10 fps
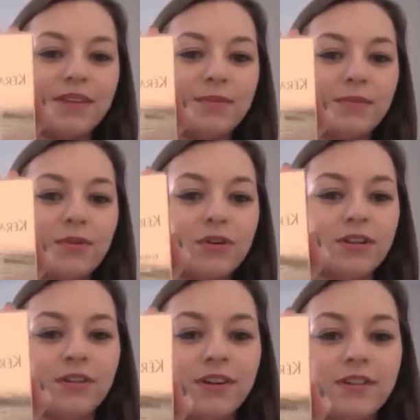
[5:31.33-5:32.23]

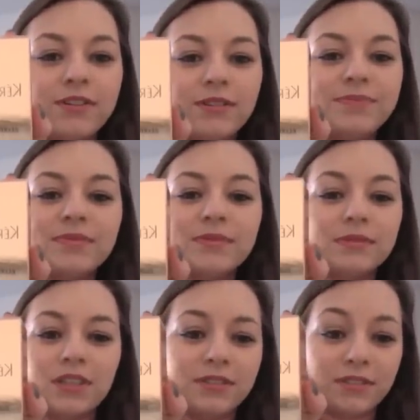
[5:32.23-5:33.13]
Moroccan oil,
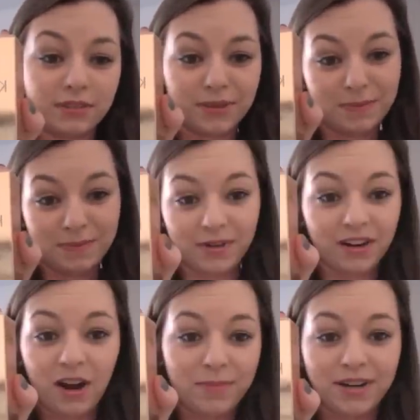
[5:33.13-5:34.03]
don't even ask me, I
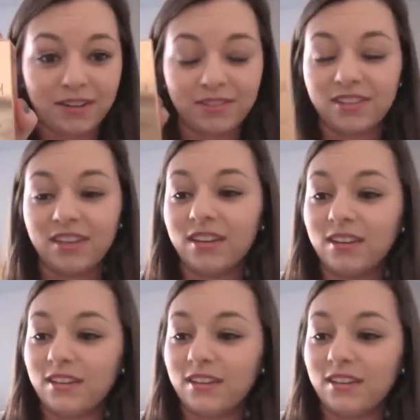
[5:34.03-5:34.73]
can't pronounce it.